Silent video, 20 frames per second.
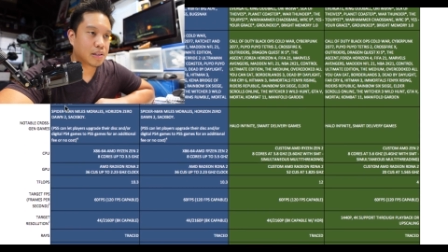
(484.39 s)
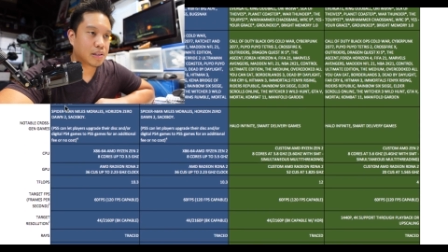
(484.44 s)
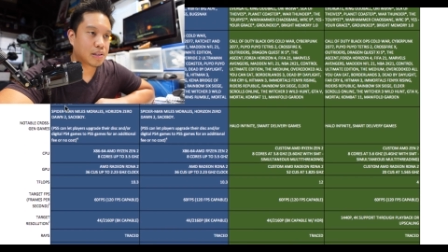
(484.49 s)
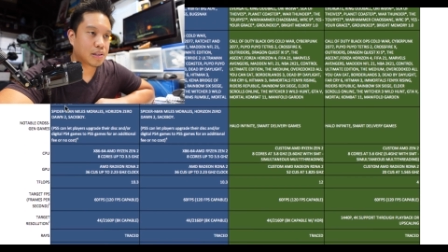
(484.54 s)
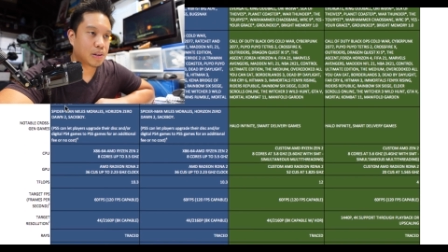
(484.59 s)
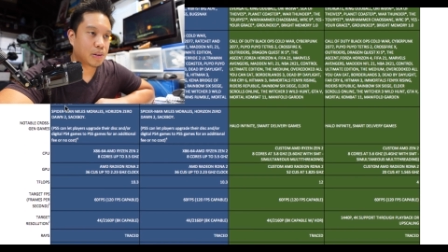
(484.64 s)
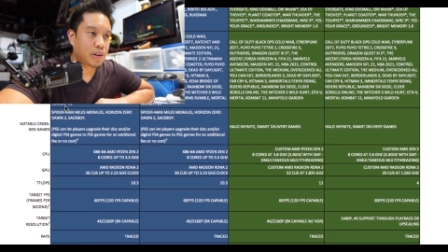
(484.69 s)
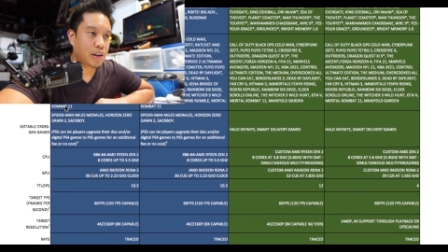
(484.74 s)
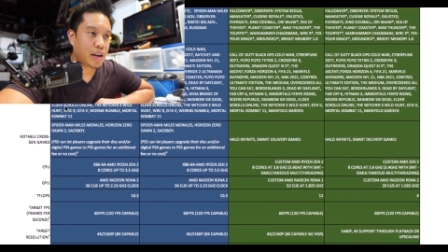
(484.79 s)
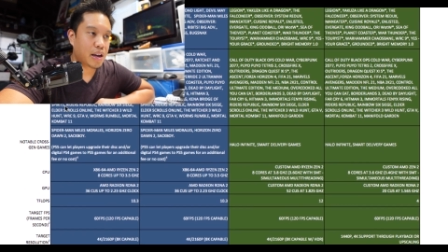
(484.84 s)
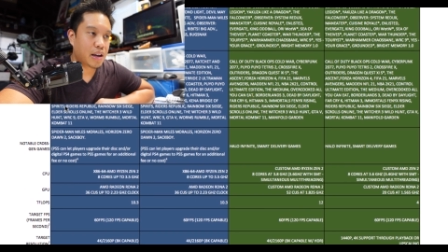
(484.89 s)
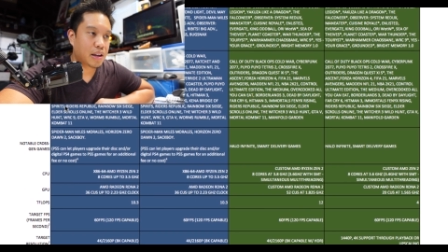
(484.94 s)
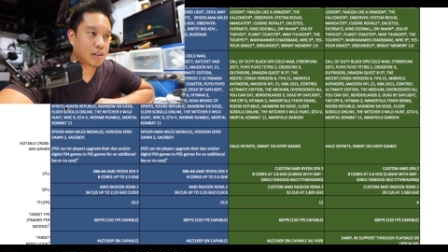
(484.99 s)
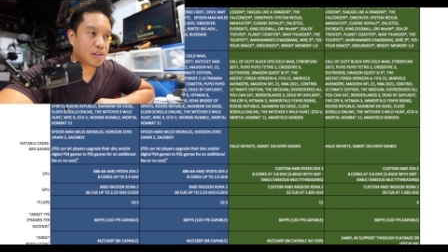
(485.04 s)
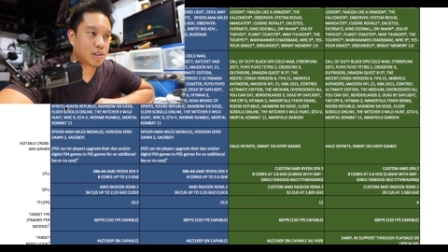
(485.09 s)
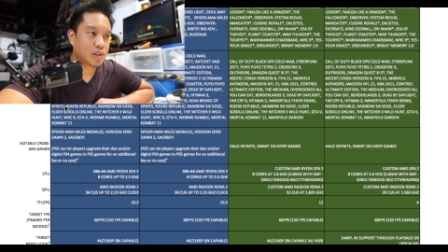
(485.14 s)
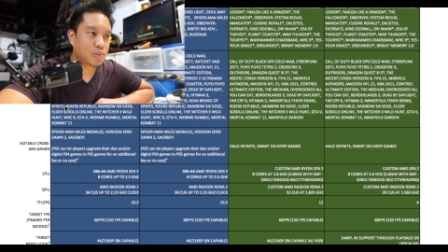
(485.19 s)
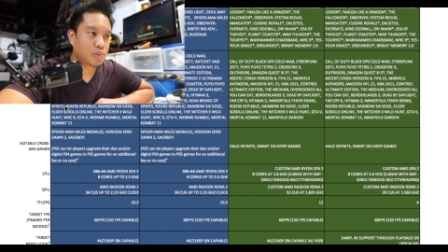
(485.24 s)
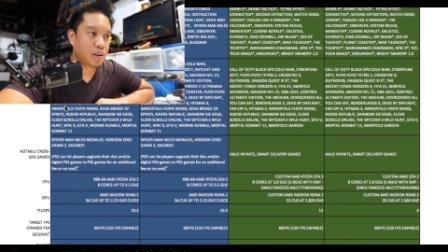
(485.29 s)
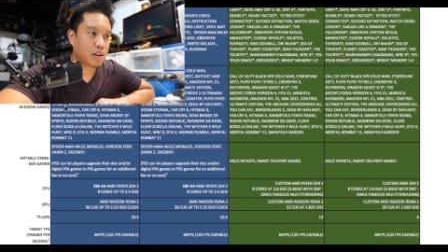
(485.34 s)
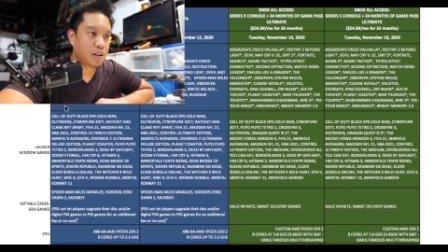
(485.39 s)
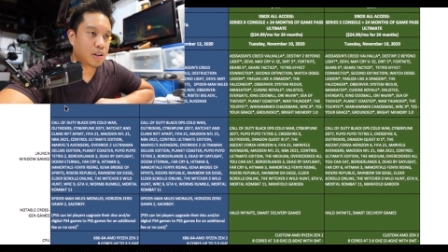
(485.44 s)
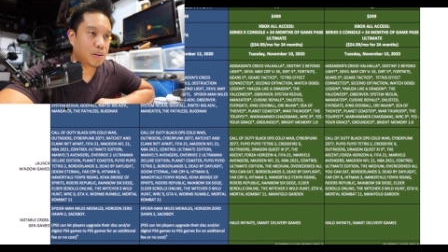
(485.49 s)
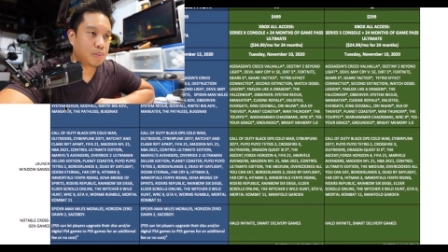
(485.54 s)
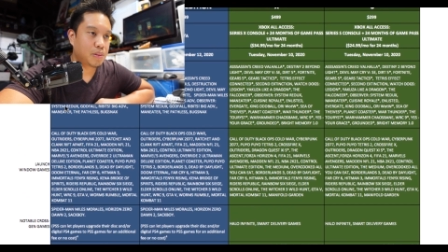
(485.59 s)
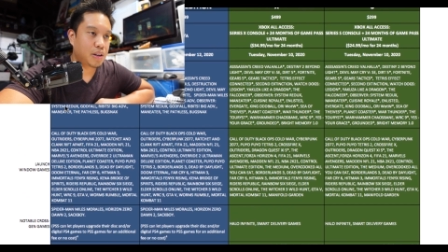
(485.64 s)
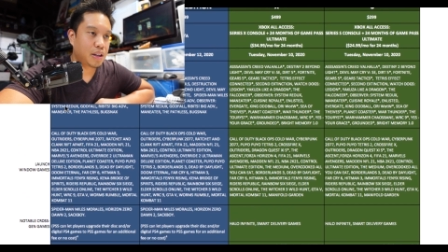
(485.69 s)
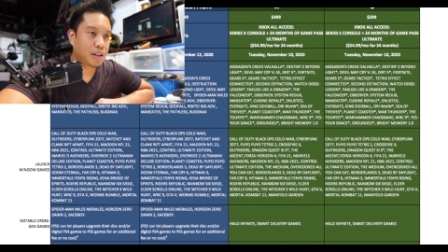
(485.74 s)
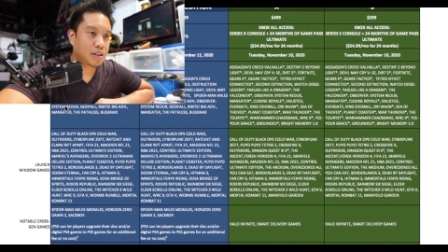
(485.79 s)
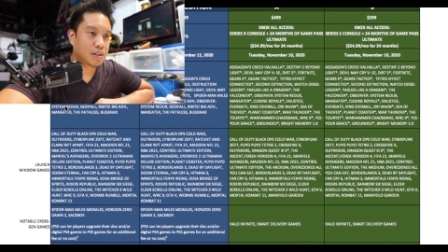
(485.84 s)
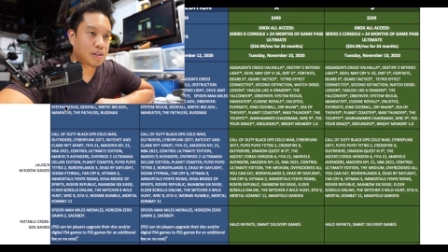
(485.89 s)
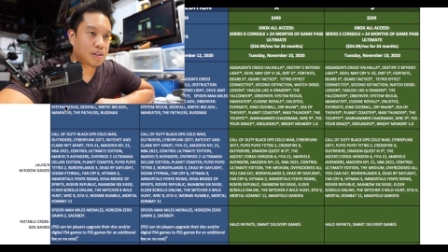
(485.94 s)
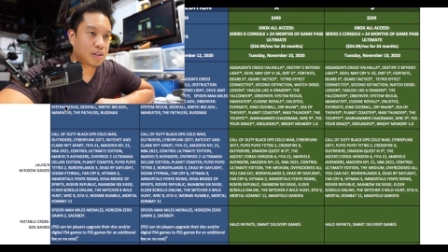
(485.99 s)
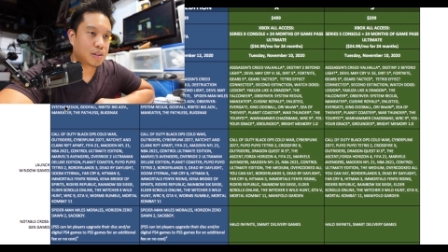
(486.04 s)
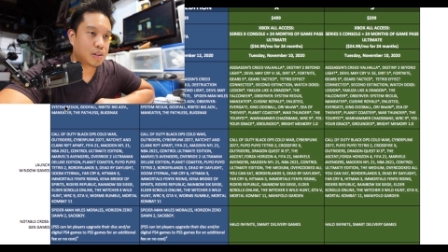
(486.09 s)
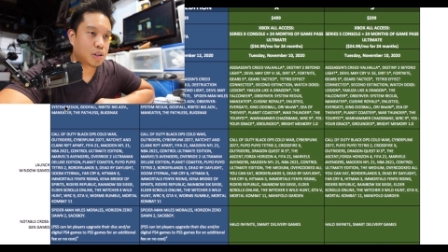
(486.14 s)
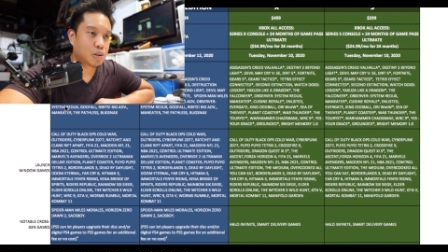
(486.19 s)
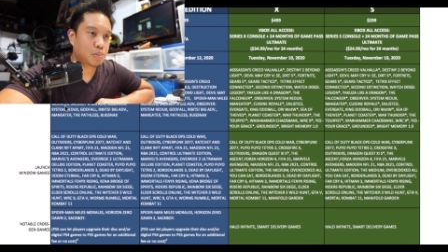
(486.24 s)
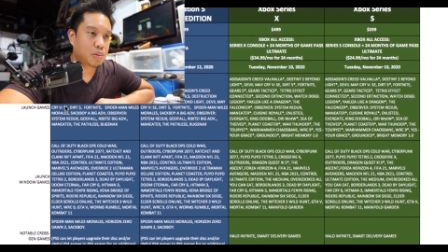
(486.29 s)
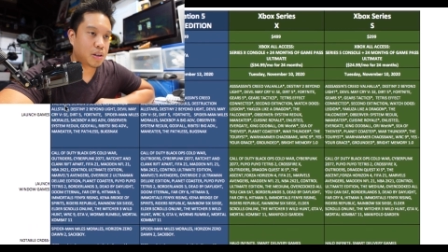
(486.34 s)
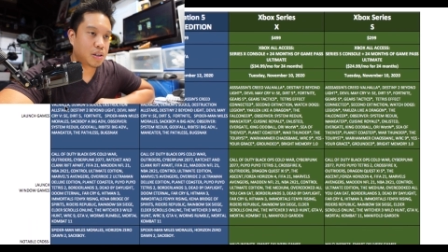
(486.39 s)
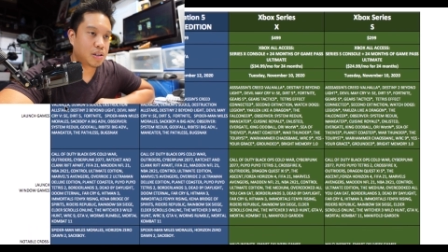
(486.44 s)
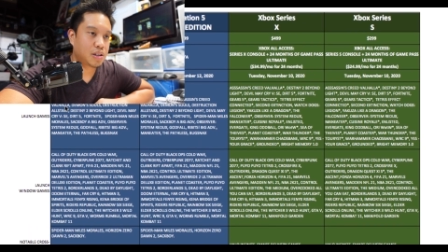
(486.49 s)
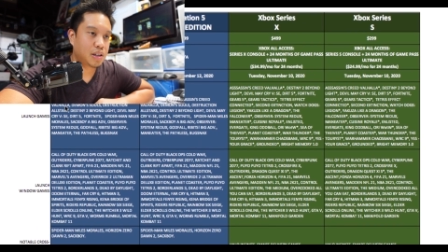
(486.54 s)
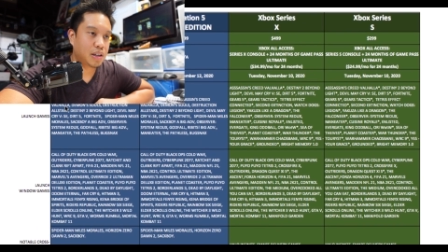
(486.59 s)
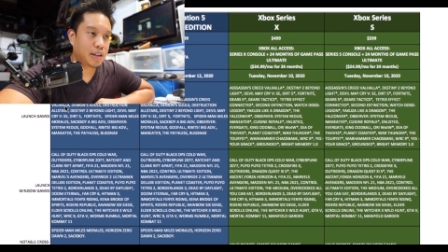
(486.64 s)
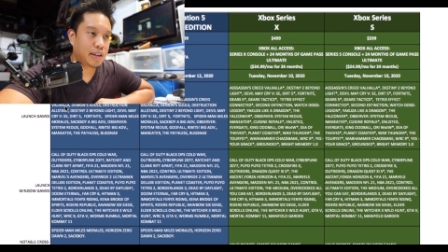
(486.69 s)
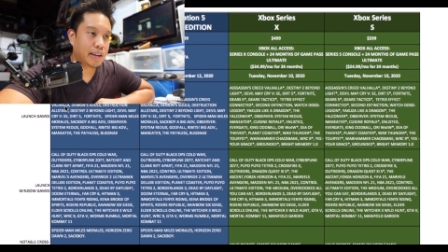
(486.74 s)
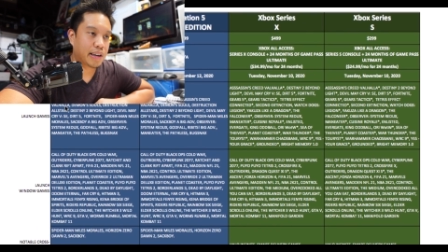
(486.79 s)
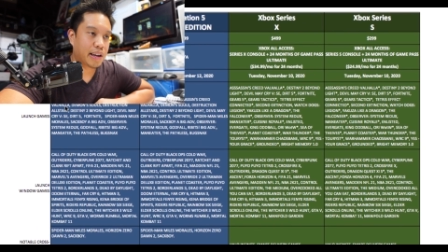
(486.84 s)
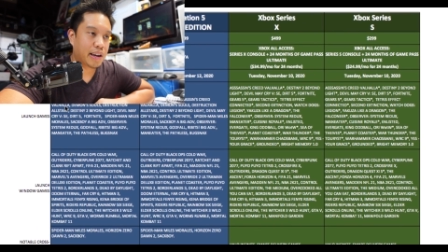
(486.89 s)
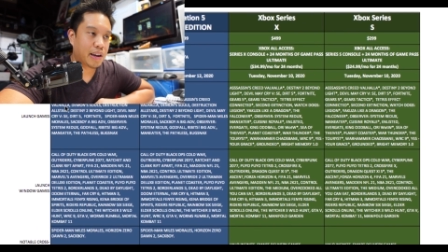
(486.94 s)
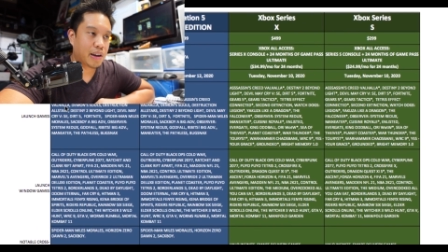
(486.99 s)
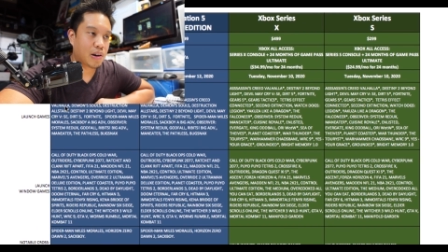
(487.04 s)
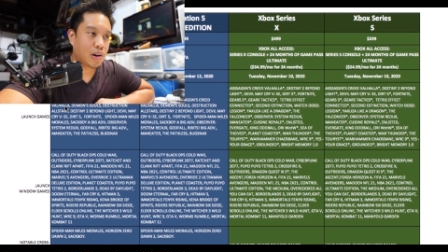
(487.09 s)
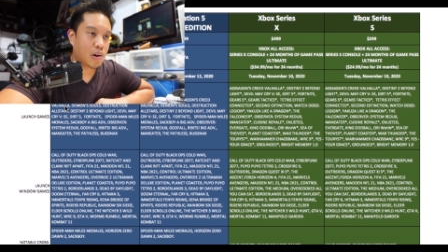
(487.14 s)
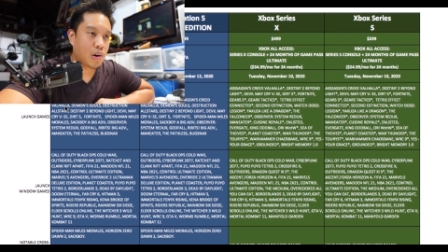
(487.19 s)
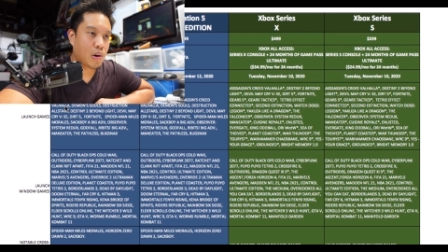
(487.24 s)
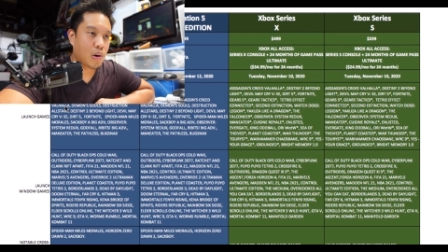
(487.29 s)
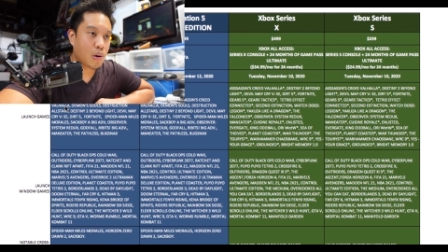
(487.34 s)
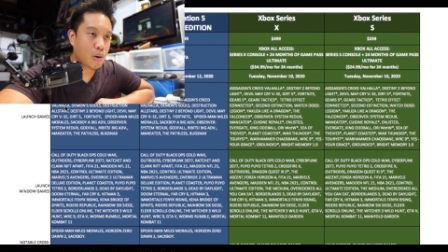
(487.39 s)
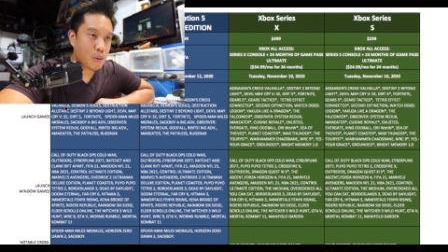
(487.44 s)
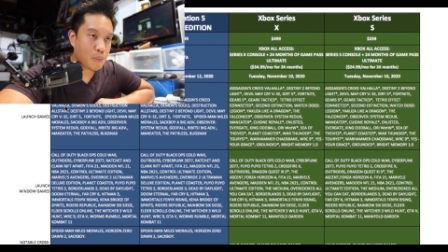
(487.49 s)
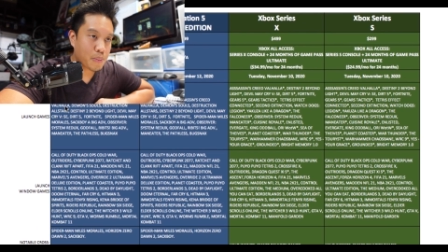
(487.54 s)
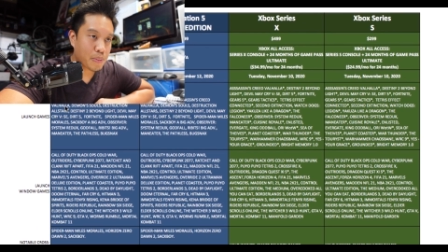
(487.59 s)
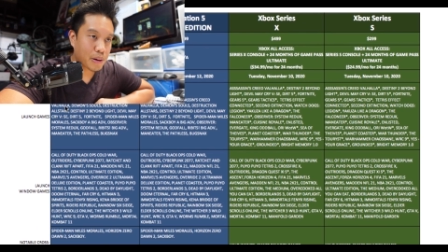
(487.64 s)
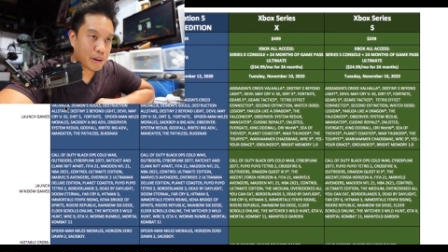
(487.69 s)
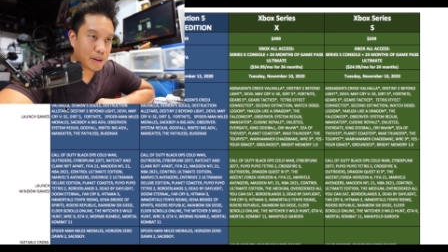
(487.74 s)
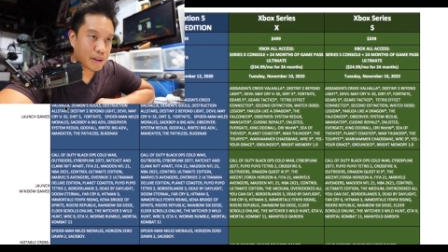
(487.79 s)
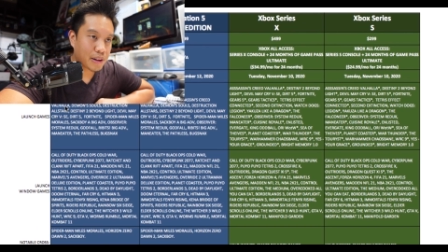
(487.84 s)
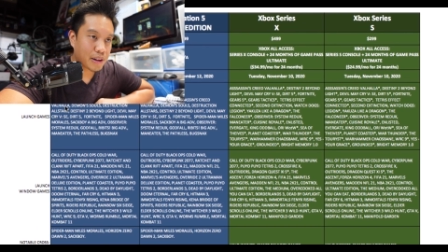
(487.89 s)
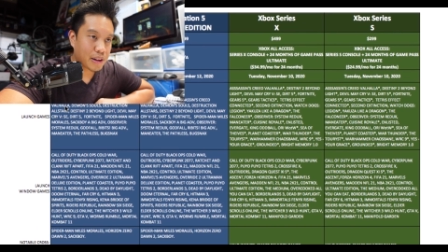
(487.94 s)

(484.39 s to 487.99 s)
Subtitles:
So yeah, just wanted to update this little spreadsheet, and I hope